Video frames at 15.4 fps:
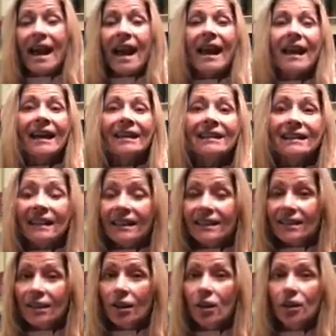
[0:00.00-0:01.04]
and
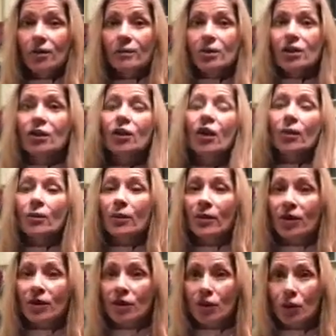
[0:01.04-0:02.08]
sexy arms start with
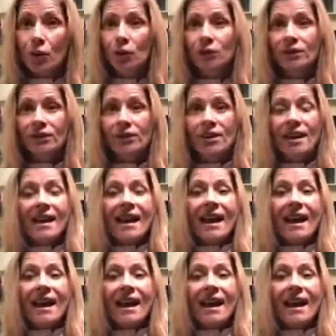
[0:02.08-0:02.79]
the shoulder,